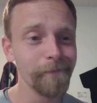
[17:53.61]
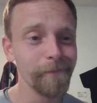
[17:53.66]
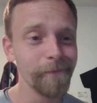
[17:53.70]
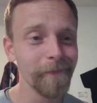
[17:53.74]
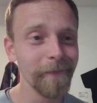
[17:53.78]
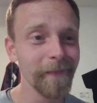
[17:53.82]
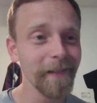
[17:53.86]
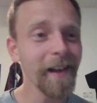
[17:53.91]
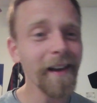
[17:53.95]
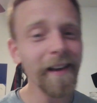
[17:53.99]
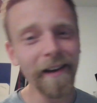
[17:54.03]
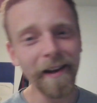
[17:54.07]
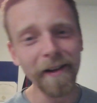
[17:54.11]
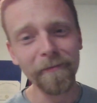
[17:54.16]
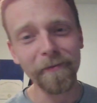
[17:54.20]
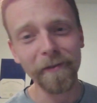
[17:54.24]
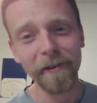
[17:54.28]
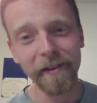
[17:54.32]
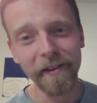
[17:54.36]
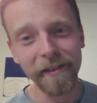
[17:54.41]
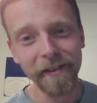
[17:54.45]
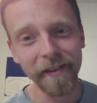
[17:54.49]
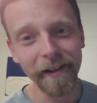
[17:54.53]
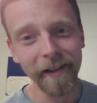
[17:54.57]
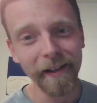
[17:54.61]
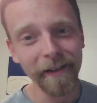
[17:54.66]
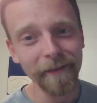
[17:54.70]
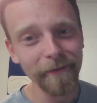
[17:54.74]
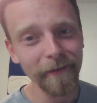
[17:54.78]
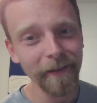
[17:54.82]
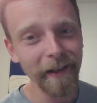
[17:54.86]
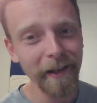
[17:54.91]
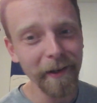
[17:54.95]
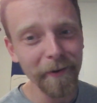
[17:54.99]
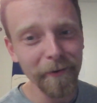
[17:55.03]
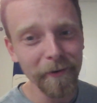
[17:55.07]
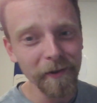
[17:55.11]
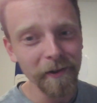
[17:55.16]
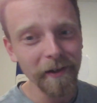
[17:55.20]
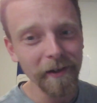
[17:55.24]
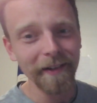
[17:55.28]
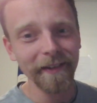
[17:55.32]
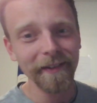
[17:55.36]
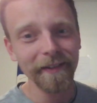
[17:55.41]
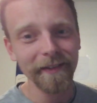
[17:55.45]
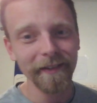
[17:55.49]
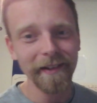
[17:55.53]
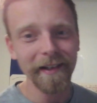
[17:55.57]
not everything. He will
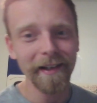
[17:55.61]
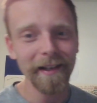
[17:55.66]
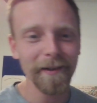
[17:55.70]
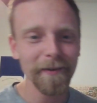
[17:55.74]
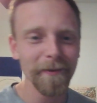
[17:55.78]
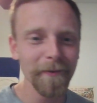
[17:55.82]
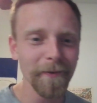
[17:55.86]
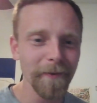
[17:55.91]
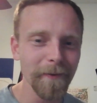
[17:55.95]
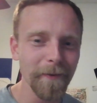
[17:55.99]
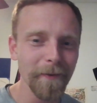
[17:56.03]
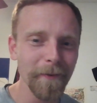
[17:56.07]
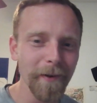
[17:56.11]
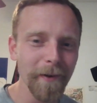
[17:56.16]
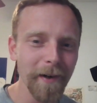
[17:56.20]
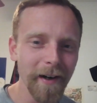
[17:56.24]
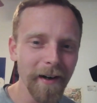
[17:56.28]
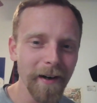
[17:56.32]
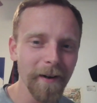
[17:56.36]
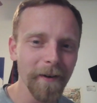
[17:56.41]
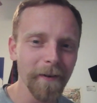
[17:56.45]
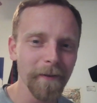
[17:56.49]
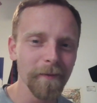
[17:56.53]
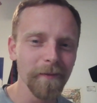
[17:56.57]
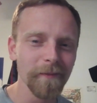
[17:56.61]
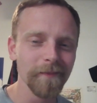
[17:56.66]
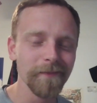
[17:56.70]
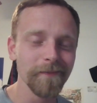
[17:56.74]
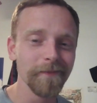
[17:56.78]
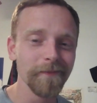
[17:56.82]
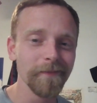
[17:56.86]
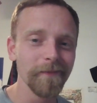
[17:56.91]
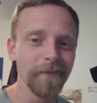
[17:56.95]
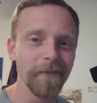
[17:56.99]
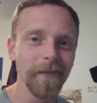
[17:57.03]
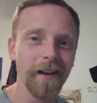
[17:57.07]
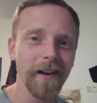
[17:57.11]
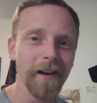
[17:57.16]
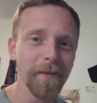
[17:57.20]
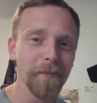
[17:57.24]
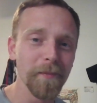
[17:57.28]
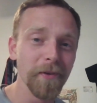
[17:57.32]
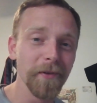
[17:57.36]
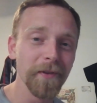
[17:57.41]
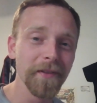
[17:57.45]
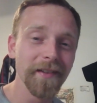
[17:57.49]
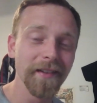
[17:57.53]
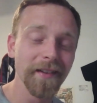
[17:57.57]
concede where
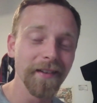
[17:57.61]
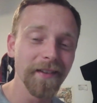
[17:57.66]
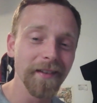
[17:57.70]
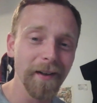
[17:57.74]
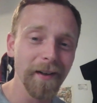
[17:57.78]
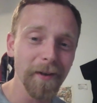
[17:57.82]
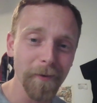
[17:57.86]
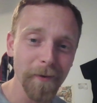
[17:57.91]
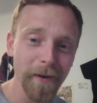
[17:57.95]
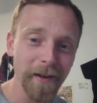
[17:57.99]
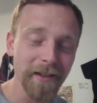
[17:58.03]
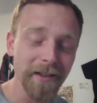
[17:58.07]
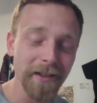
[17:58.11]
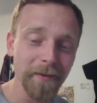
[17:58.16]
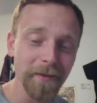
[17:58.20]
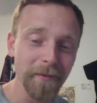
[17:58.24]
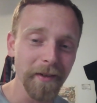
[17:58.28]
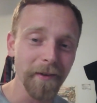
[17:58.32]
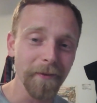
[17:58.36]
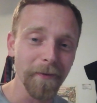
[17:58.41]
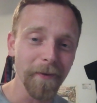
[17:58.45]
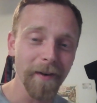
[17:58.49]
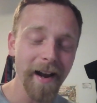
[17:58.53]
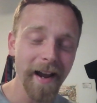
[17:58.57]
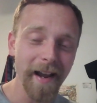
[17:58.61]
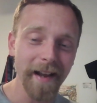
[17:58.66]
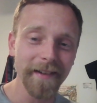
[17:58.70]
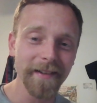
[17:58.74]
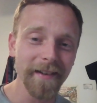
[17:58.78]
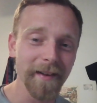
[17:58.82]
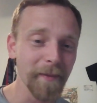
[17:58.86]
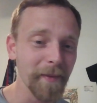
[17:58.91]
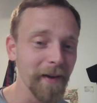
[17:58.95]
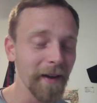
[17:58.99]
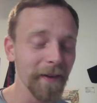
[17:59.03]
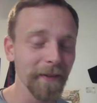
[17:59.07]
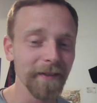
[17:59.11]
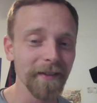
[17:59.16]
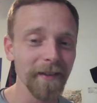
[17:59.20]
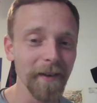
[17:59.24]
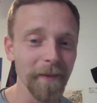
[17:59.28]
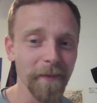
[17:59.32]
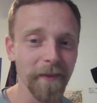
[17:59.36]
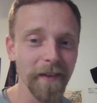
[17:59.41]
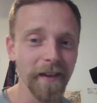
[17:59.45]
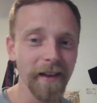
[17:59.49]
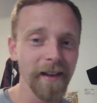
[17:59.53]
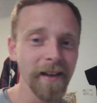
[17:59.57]
Bruce is unquestionably right about
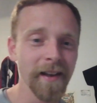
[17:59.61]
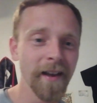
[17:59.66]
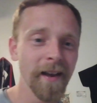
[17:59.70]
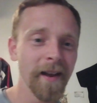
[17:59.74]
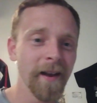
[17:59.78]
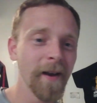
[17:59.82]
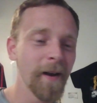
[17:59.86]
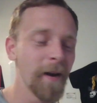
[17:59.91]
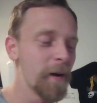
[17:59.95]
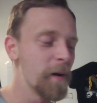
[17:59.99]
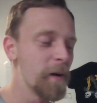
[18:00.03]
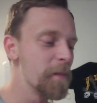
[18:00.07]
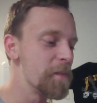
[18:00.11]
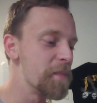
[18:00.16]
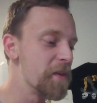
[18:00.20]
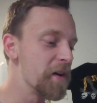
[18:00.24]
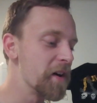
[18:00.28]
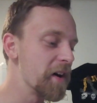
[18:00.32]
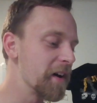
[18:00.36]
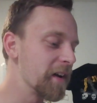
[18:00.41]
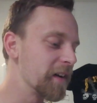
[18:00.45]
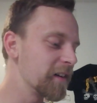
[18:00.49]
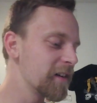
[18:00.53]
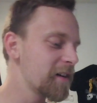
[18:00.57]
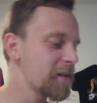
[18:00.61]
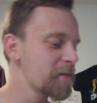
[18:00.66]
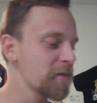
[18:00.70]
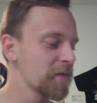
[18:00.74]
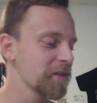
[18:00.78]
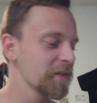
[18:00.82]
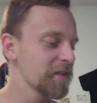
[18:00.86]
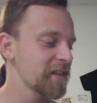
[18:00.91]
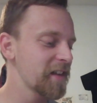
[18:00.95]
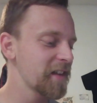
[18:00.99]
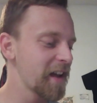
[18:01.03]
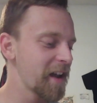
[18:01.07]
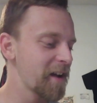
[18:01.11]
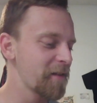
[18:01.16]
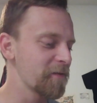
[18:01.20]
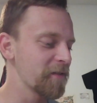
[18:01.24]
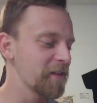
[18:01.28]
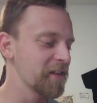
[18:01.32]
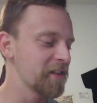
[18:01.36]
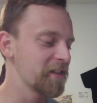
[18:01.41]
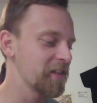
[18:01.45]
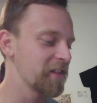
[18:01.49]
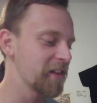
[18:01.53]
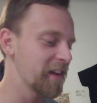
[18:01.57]
something, but almost
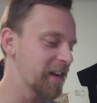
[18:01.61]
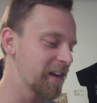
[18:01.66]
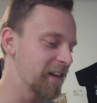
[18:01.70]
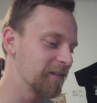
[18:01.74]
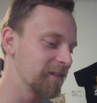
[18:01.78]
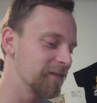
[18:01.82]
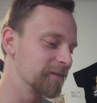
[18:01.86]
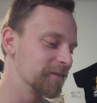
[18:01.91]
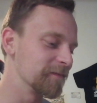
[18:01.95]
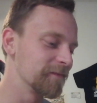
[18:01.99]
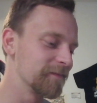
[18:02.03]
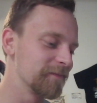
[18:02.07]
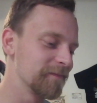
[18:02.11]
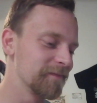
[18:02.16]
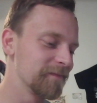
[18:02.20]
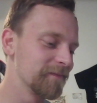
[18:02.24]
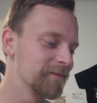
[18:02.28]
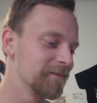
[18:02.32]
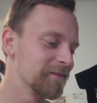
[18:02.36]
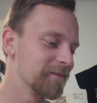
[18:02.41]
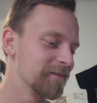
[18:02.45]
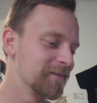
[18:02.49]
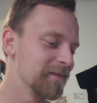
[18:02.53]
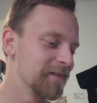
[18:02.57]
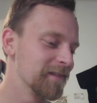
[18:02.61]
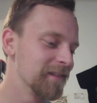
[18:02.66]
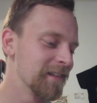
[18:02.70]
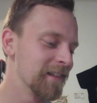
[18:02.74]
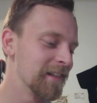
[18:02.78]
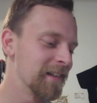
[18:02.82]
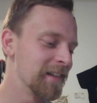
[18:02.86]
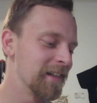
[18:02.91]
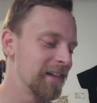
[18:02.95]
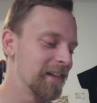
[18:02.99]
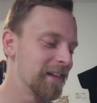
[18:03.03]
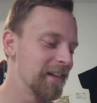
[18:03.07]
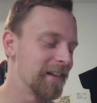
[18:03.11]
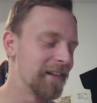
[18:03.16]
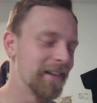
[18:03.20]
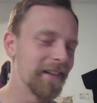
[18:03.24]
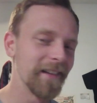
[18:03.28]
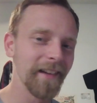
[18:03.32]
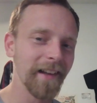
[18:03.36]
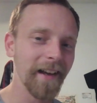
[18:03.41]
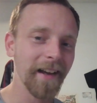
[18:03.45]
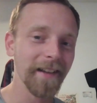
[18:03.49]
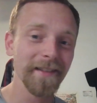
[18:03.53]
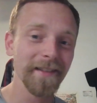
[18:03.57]
everything that